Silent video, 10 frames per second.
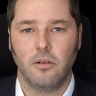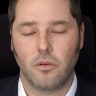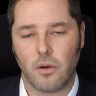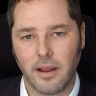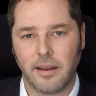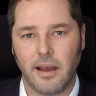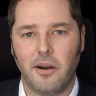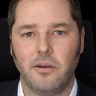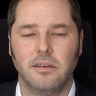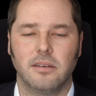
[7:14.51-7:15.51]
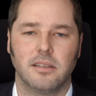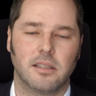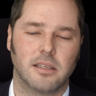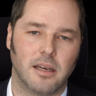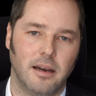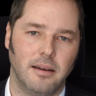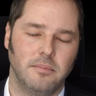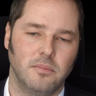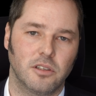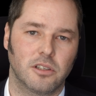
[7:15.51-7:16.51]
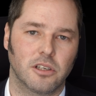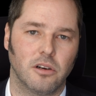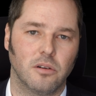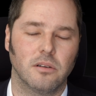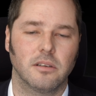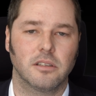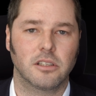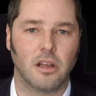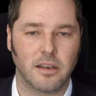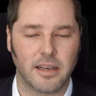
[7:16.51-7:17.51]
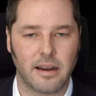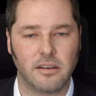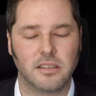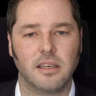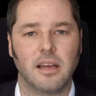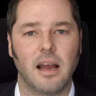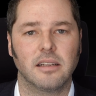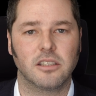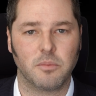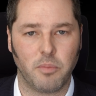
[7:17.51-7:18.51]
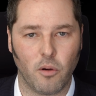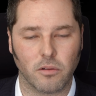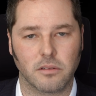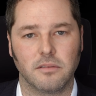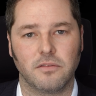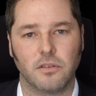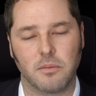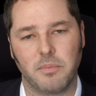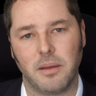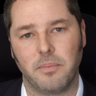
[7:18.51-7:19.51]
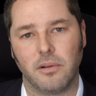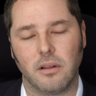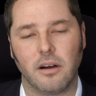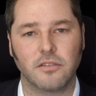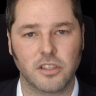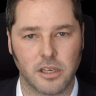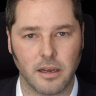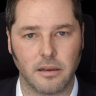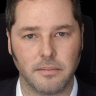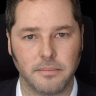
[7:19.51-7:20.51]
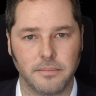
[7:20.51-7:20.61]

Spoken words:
Right now is the time to show solidarity and support for the people of China.